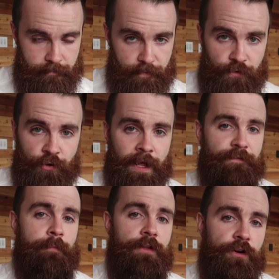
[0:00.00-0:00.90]
If you're
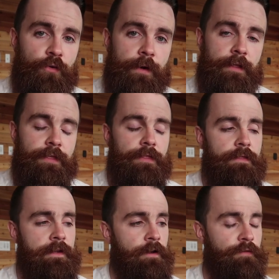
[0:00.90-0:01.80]
not familiar
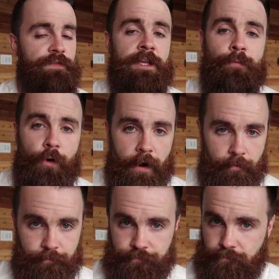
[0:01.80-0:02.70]
with,
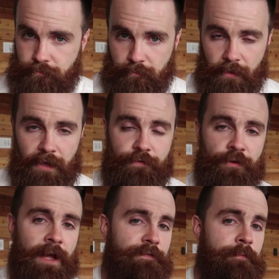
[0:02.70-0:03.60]
VMware, if
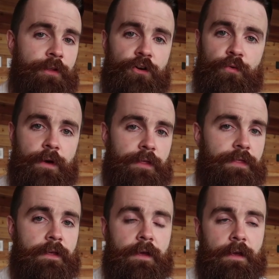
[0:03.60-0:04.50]
you're not familiar with